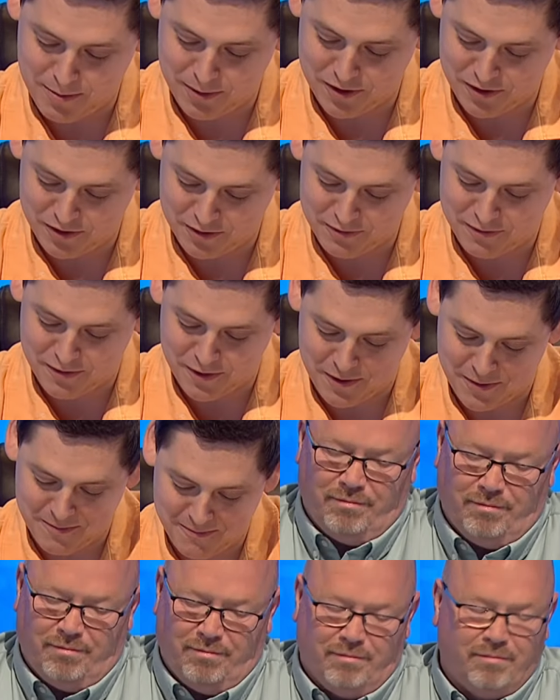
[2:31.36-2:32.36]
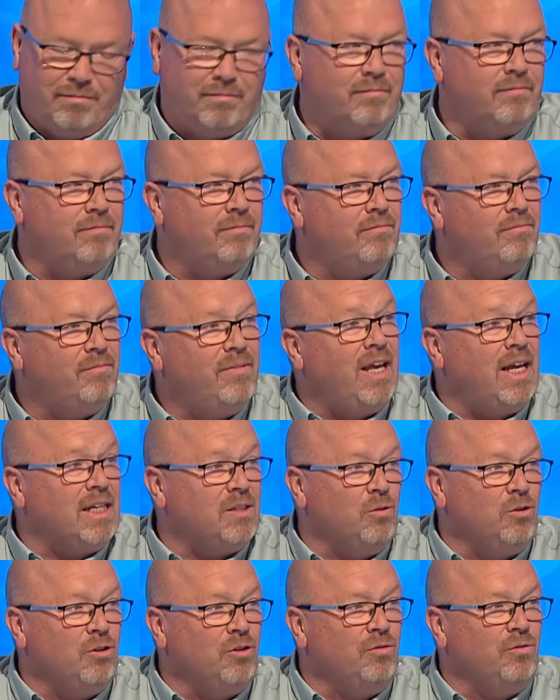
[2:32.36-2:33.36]
one, two, four. Yeah, Rob.
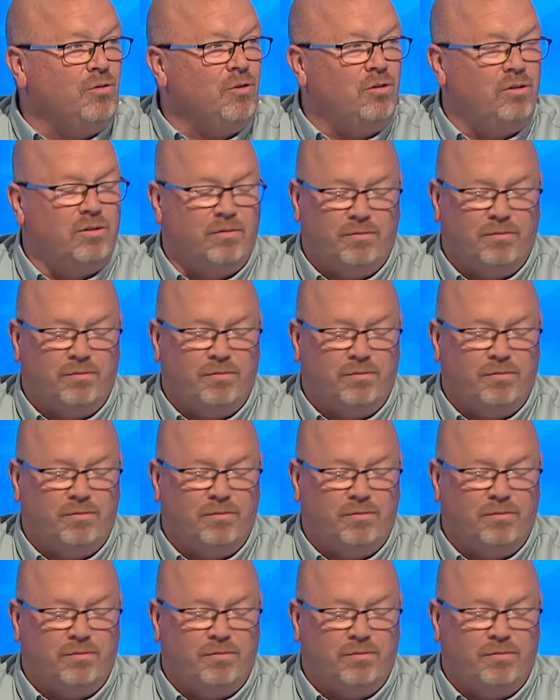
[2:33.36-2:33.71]
Yes, one, two, four.